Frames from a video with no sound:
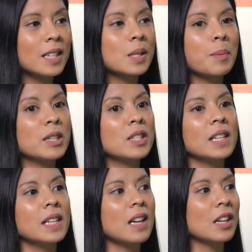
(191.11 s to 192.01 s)

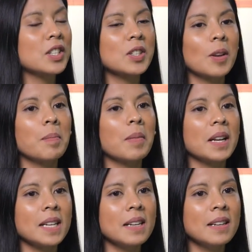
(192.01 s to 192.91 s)
especially not just on
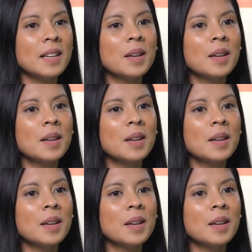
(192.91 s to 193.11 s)
money,